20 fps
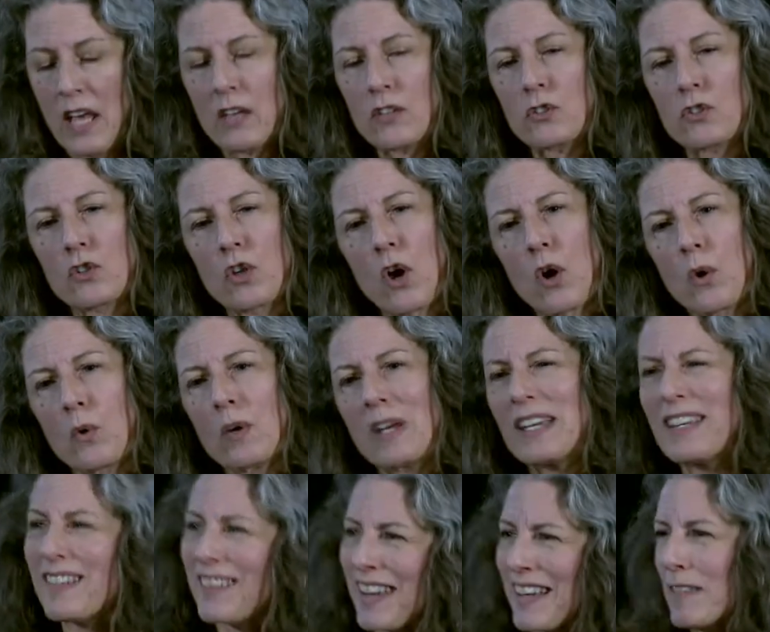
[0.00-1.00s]
So
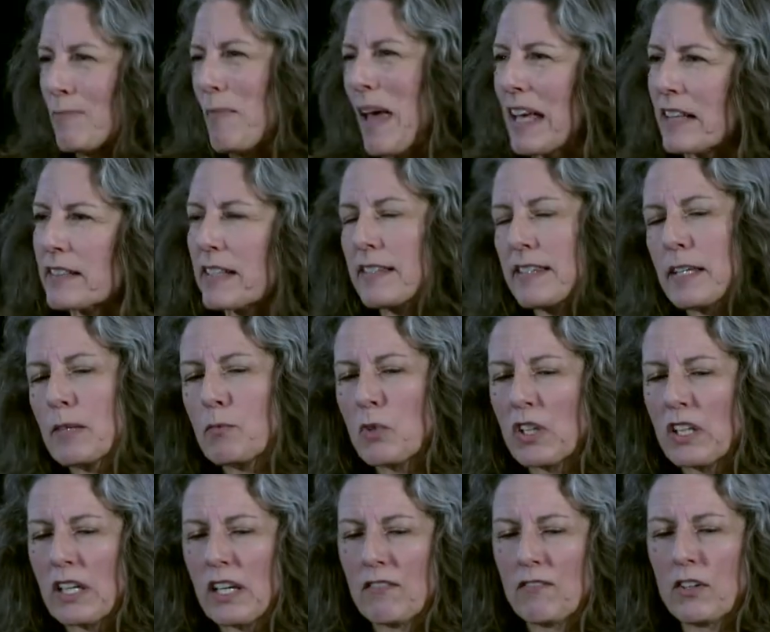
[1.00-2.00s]
it makes it seem
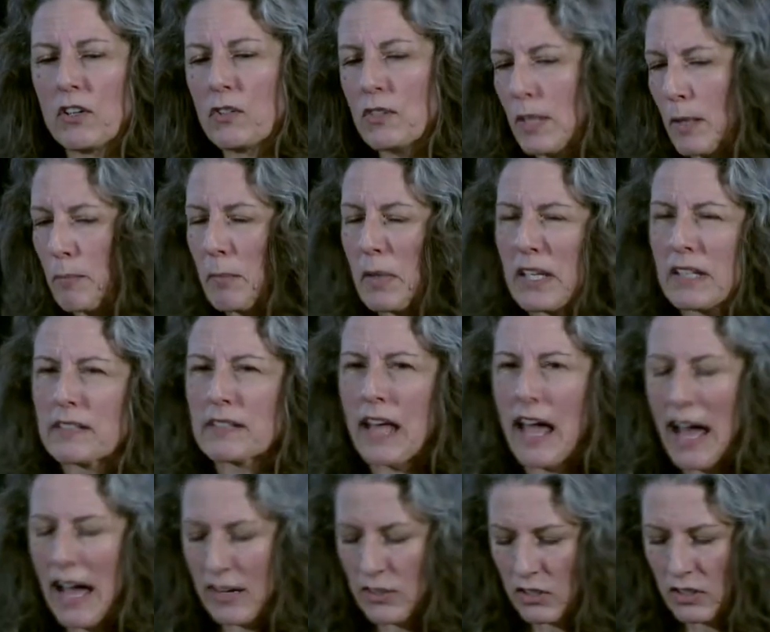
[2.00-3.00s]
really confusing, but it's
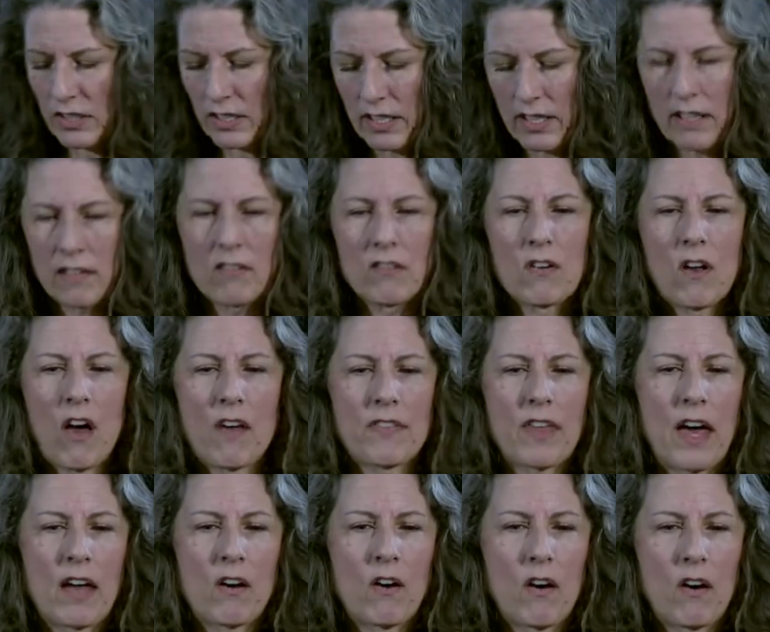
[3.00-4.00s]
actually not
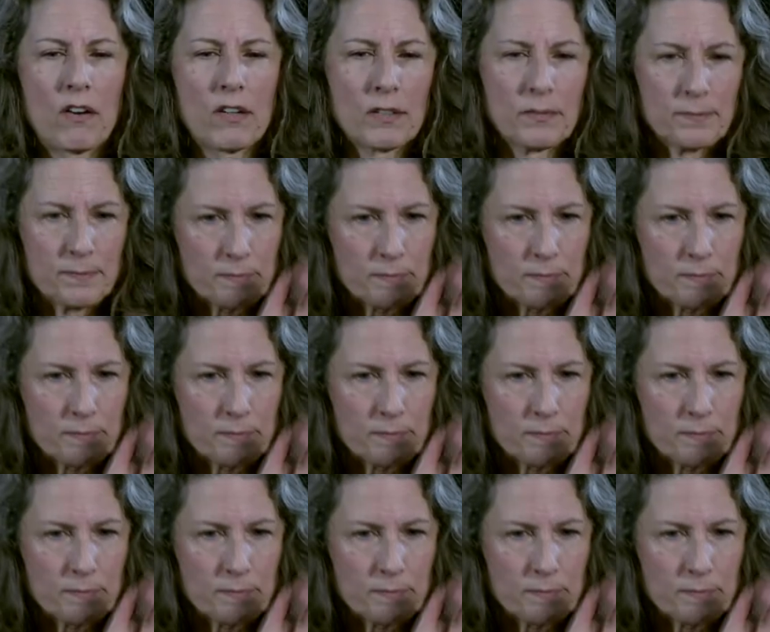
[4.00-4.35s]
that hard.